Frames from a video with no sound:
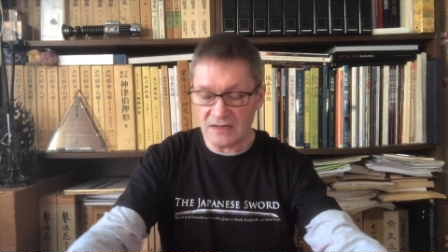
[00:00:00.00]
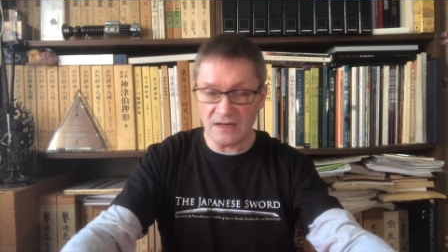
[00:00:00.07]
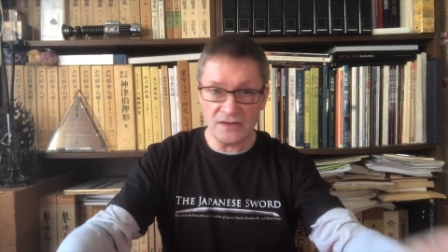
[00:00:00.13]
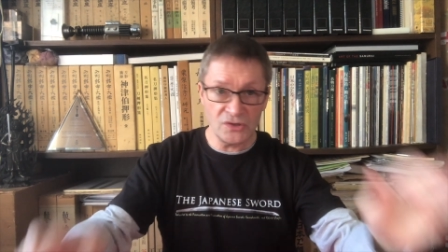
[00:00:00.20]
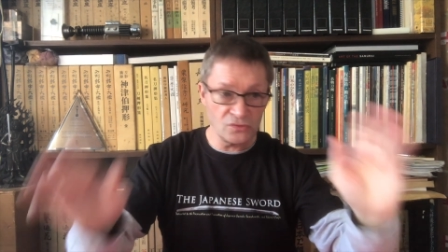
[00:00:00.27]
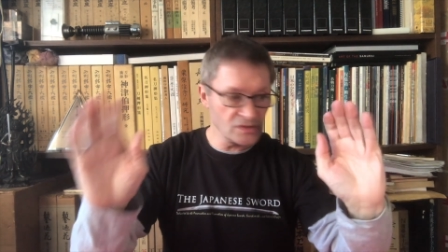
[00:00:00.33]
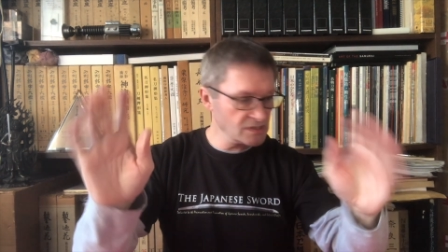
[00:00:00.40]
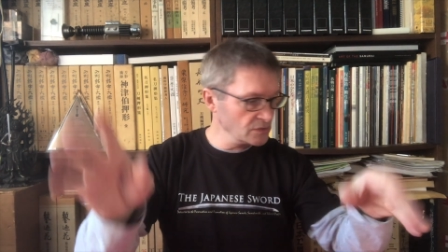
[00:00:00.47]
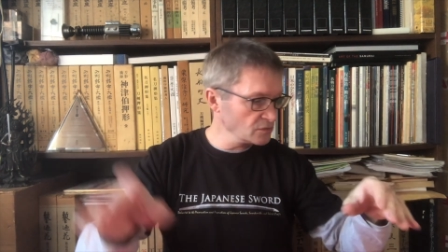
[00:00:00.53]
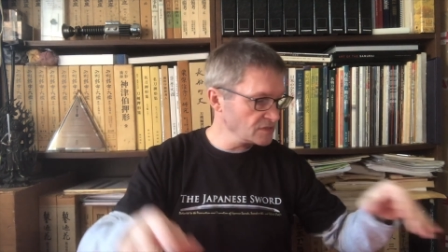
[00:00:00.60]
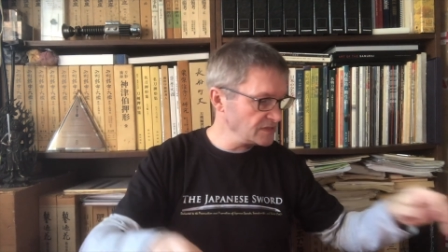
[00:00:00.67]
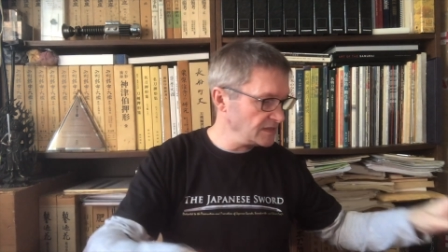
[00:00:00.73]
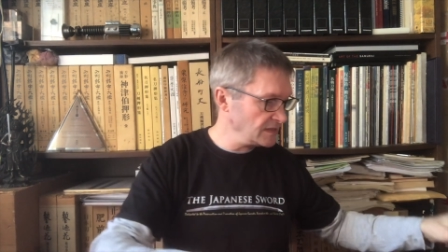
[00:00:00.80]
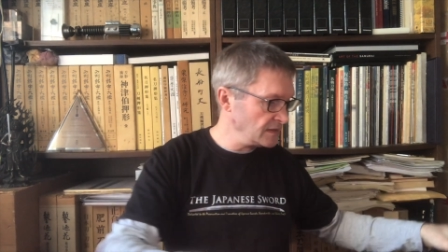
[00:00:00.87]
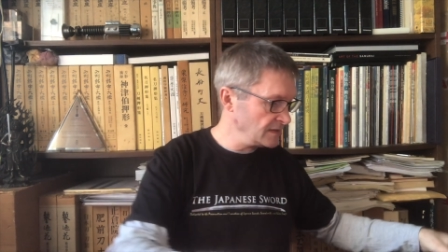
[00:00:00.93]
You'll
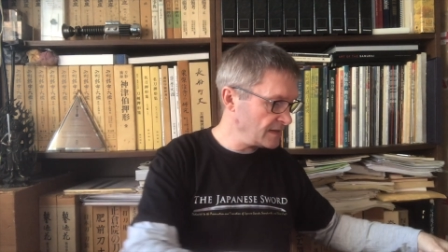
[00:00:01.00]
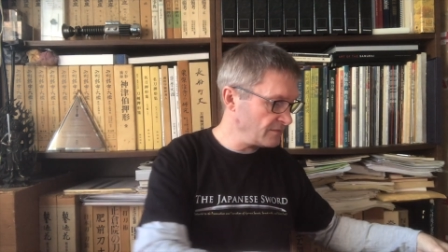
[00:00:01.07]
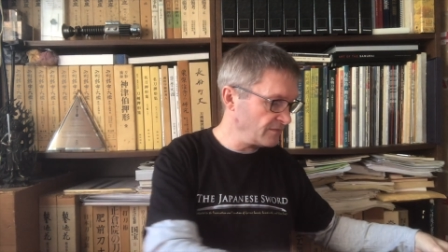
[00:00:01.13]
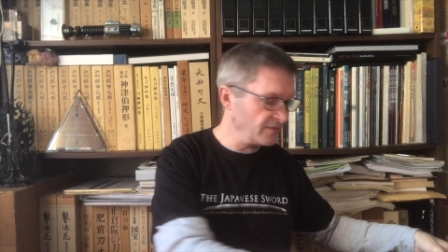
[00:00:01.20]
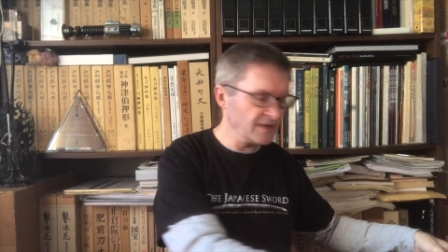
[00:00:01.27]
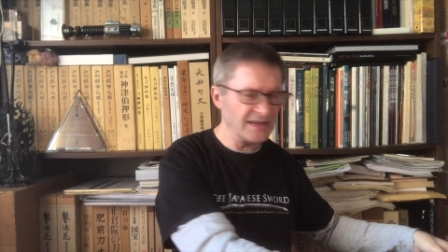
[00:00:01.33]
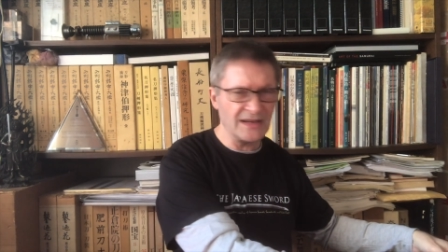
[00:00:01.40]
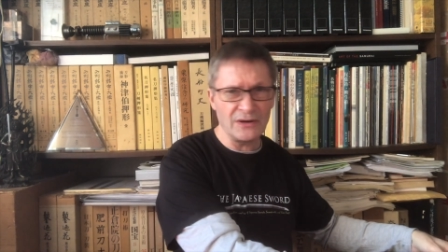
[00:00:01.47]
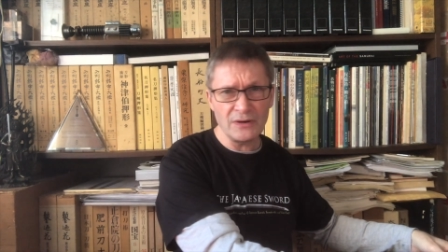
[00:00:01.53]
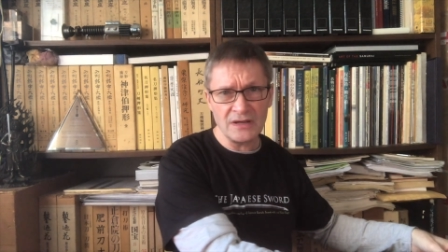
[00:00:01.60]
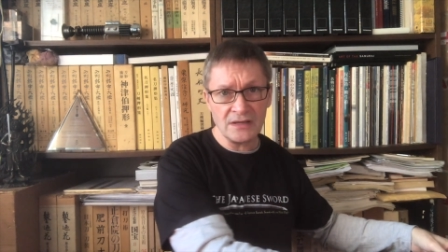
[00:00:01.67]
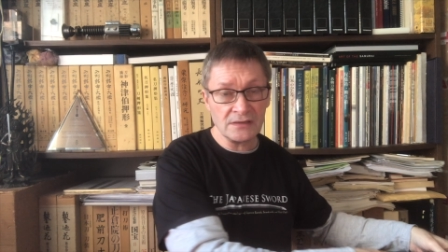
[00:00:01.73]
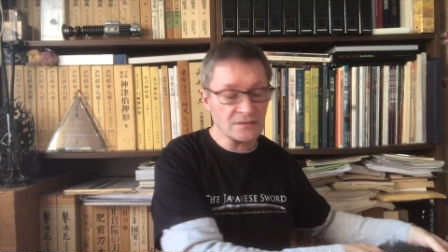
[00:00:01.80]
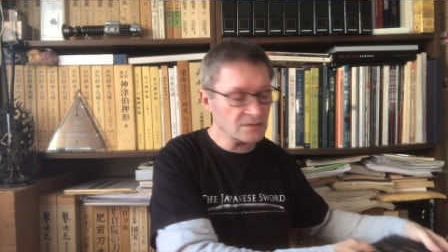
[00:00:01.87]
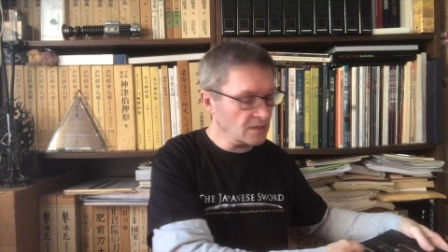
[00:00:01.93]
see it in the other
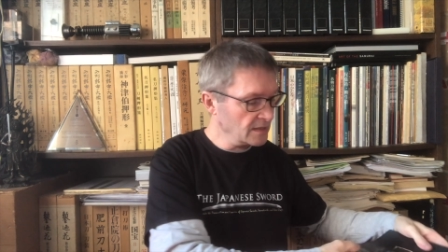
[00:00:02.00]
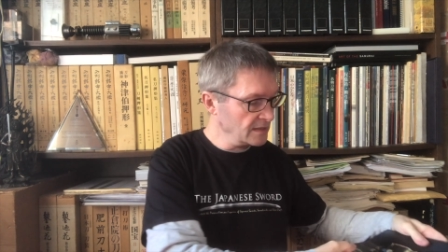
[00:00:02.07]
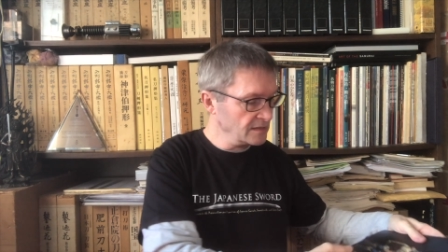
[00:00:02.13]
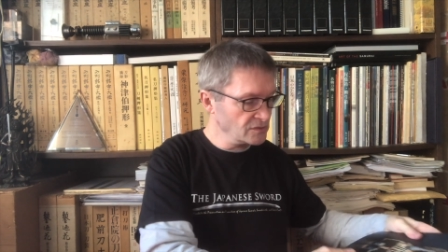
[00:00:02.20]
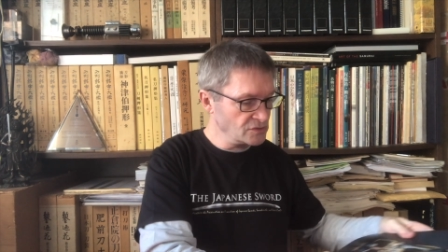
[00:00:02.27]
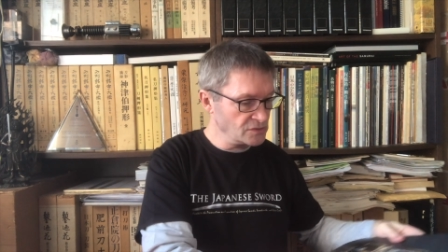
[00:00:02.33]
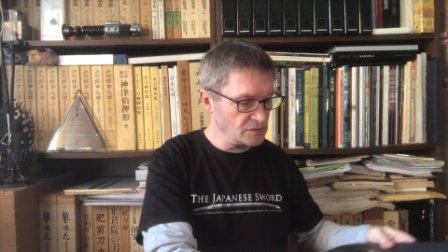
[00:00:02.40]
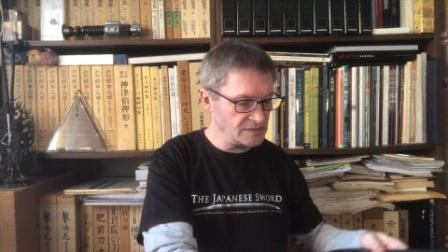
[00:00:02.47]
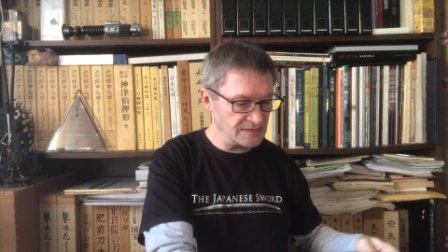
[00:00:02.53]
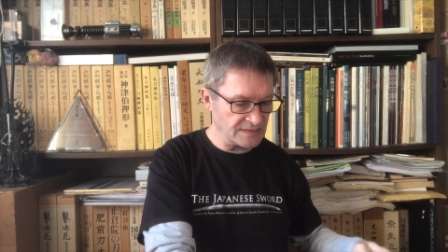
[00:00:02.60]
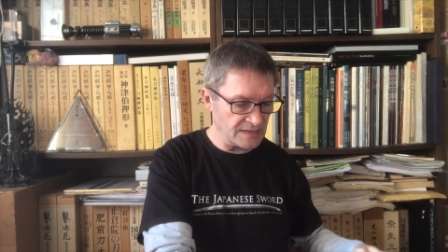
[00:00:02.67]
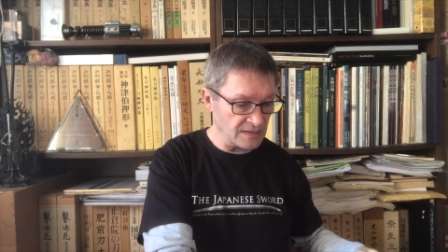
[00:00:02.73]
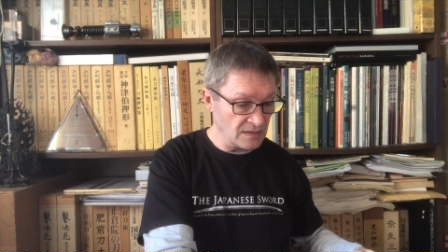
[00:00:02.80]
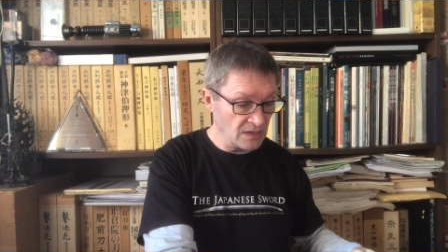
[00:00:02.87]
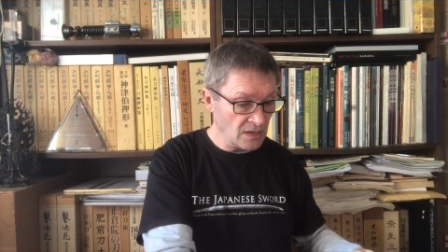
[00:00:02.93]
video. I introduced it in
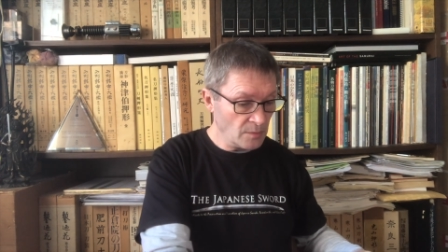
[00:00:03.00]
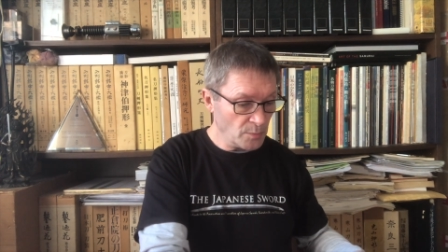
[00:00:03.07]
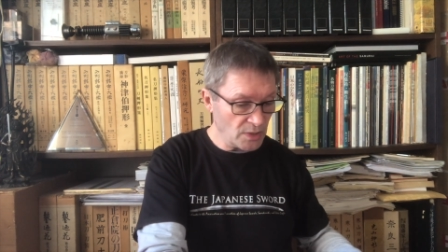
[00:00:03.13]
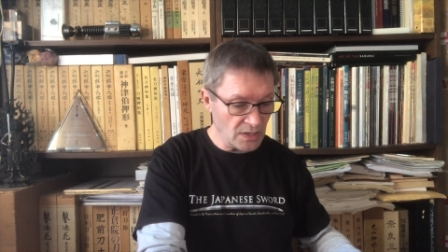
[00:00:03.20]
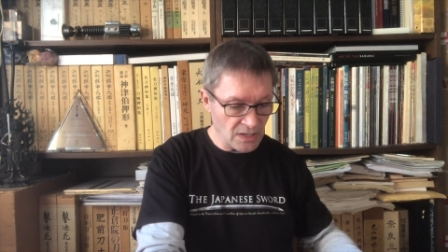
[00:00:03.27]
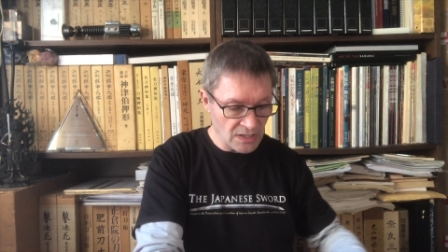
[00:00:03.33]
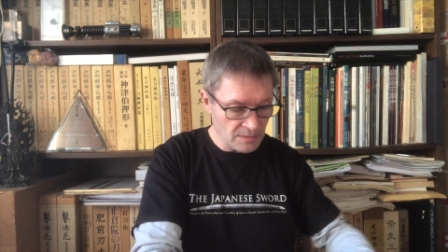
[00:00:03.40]
that. But